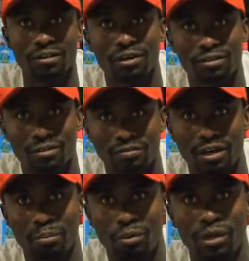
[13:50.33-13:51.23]
also very
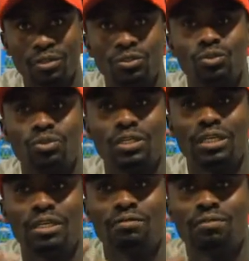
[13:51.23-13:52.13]
important to
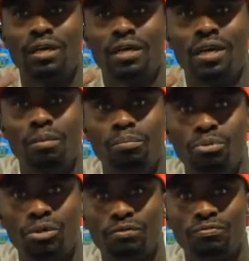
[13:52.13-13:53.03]
give a
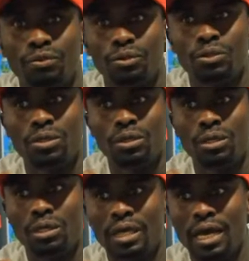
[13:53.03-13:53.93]
beautiful
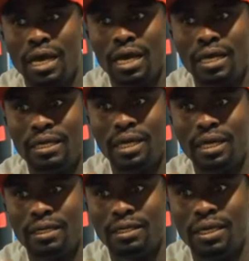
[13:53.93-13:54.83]

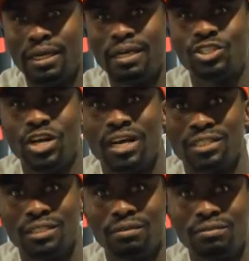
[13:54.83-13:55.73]
and
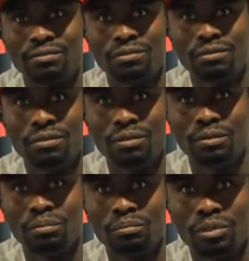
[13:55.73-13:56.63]
attractive
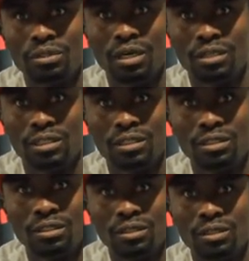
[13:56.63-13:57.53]
production,
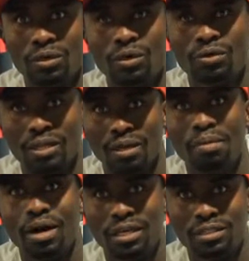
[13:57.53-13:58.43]
or rather
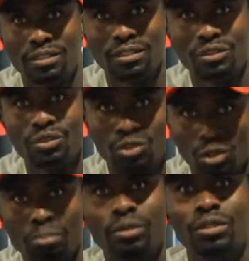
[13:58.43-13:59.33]
marketing, to your
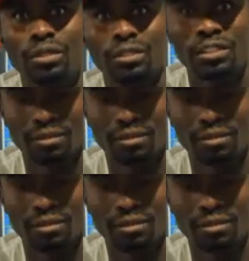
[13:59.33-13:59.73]
product.